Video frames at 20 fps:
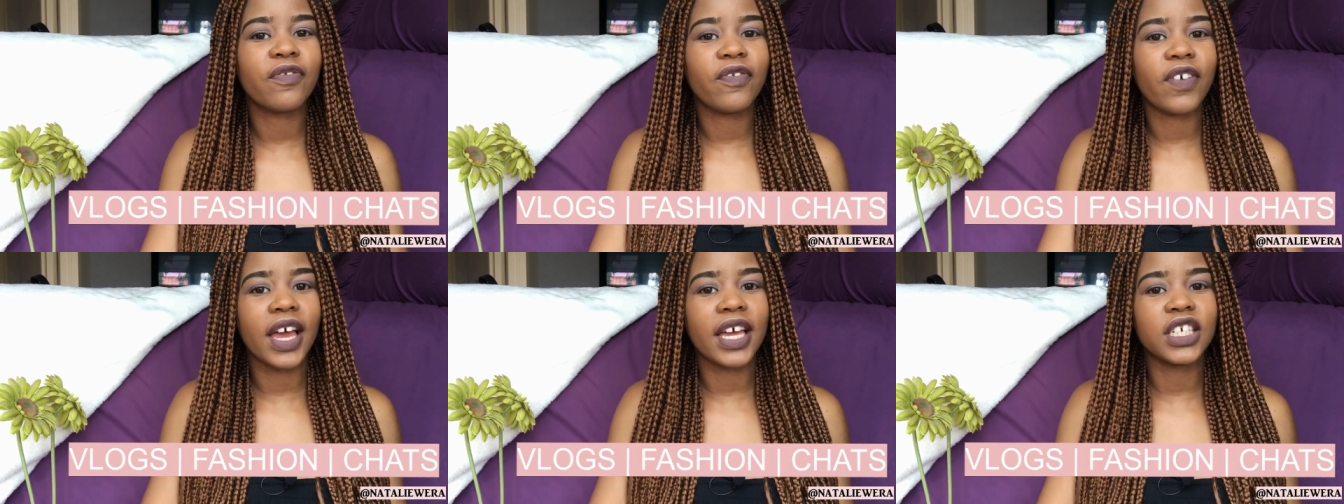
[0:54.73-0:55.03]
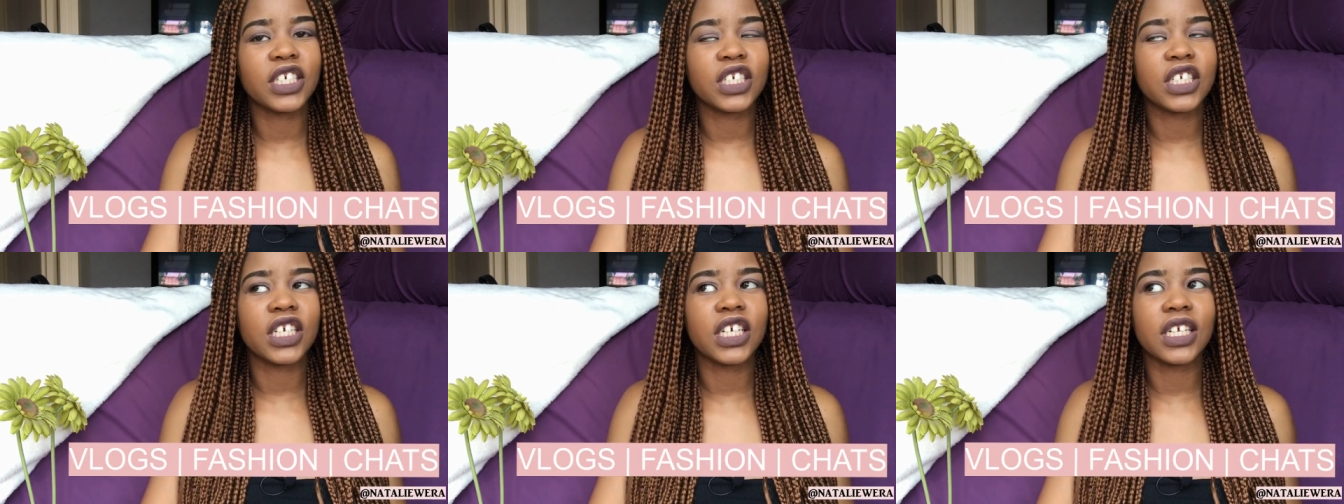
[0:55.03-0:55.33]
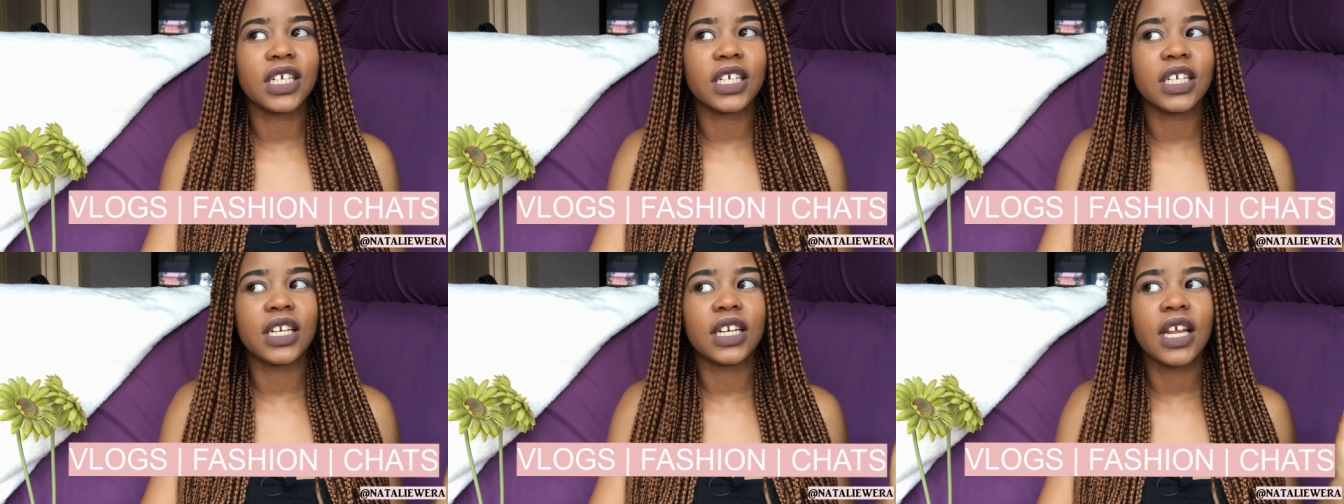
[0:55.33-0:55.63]

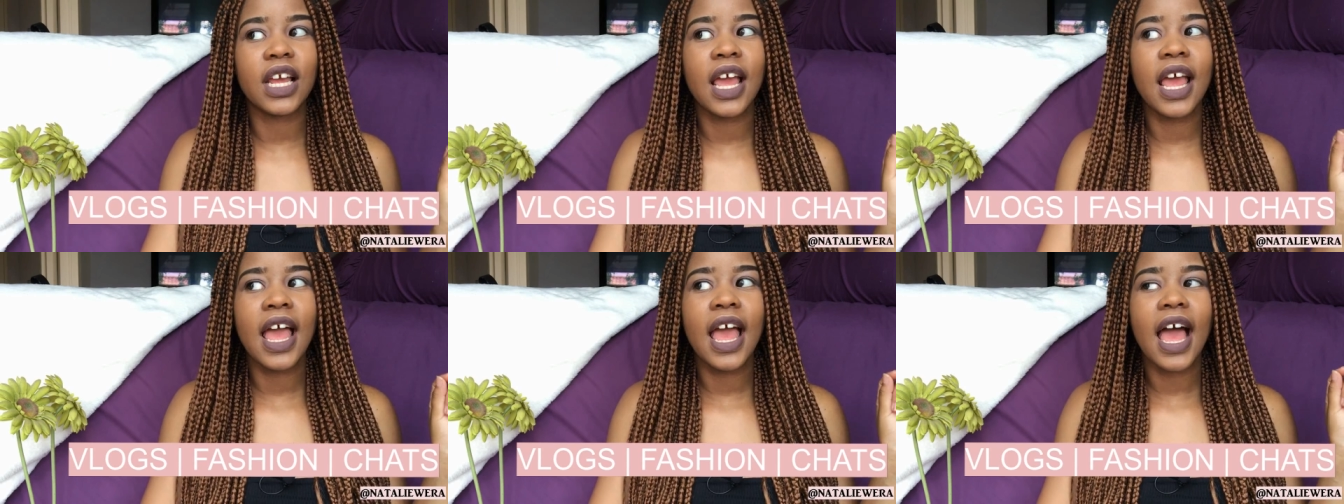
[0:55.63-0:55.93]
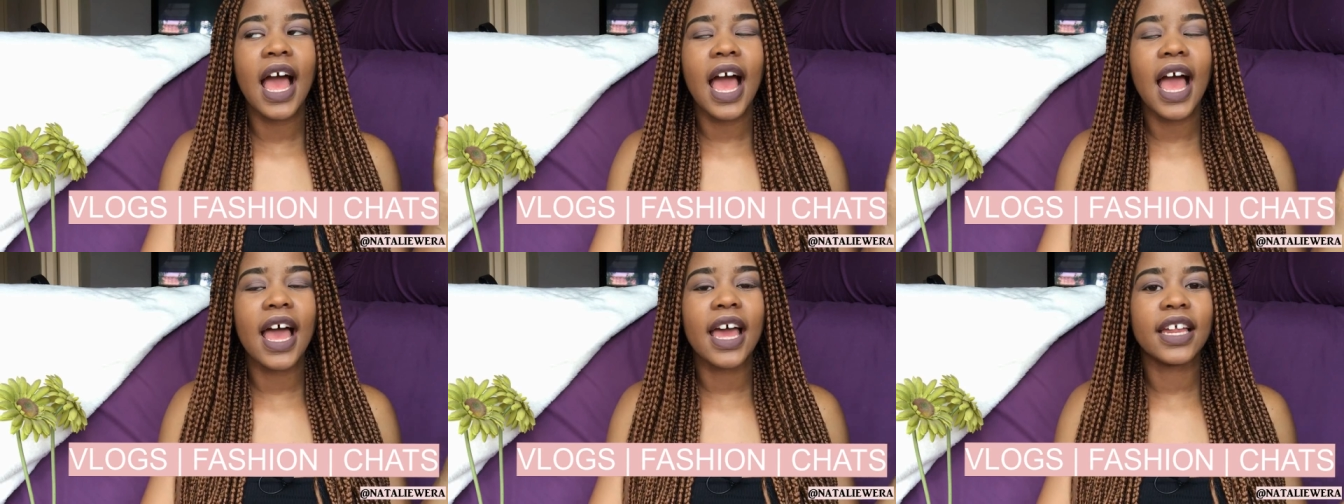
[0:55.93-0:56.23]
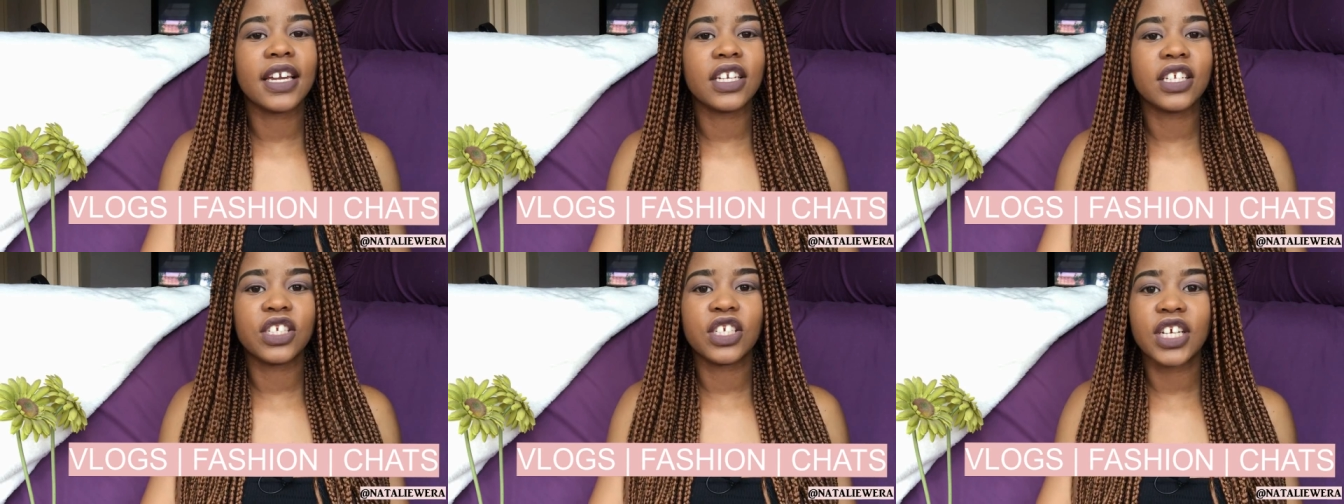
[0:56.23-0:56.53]
fashion,
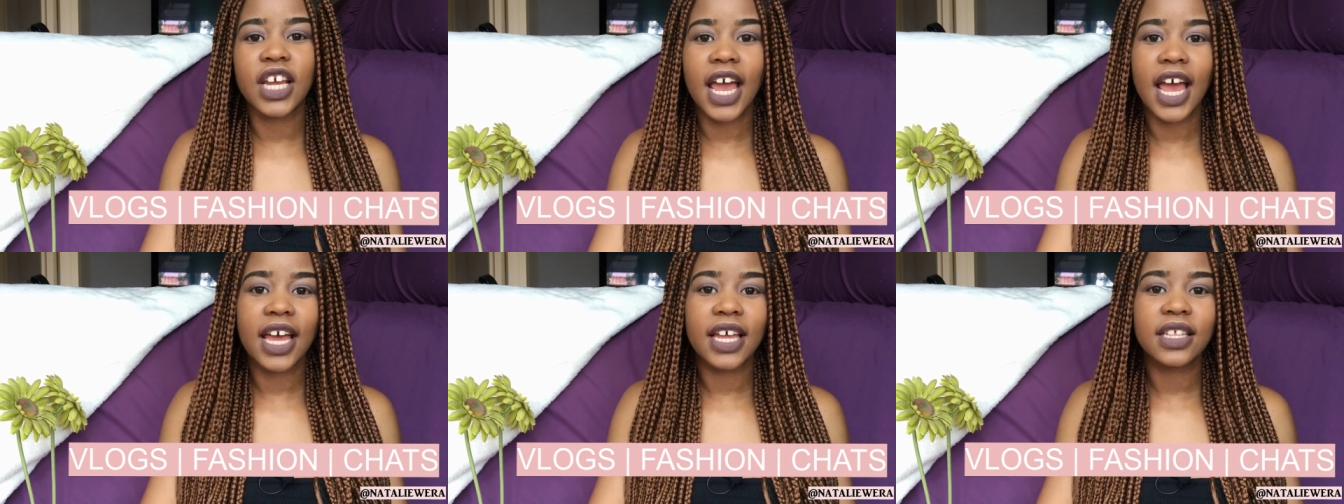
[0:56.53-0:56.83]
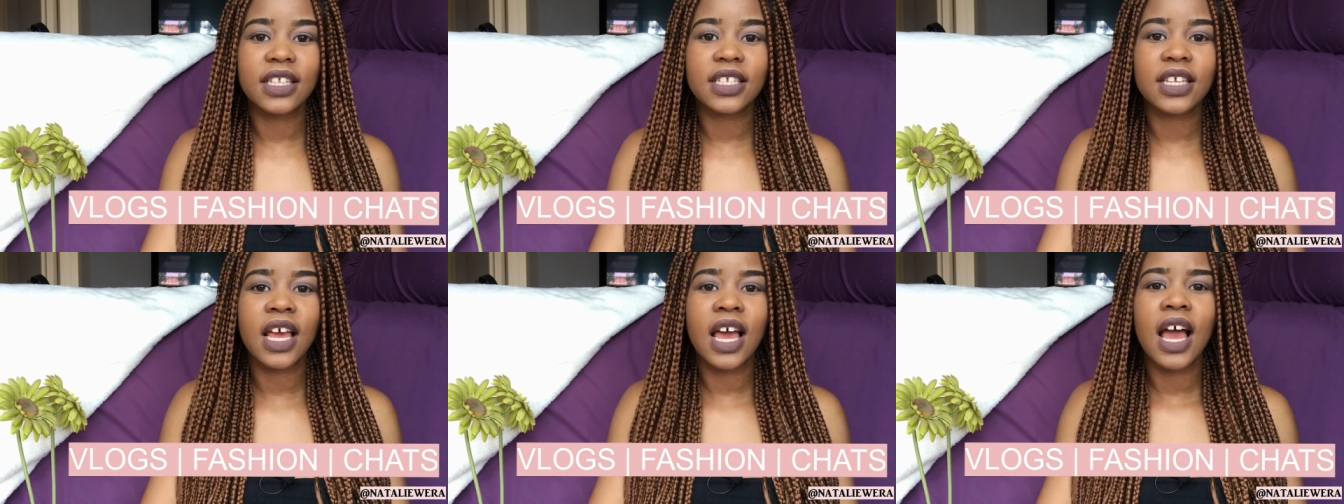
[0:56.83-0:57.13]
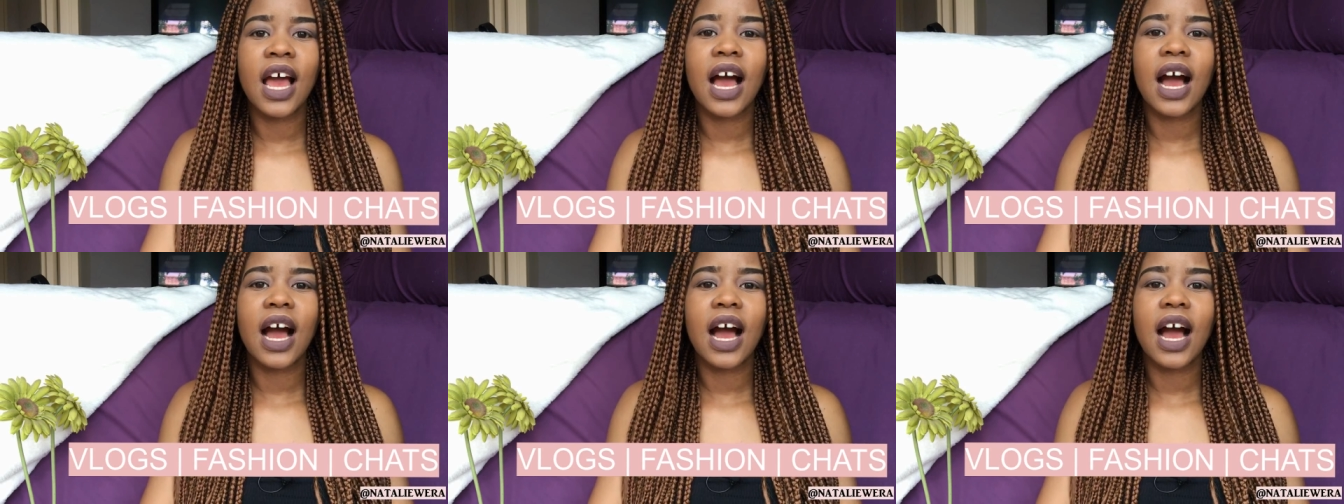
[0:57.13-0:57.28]
and chats.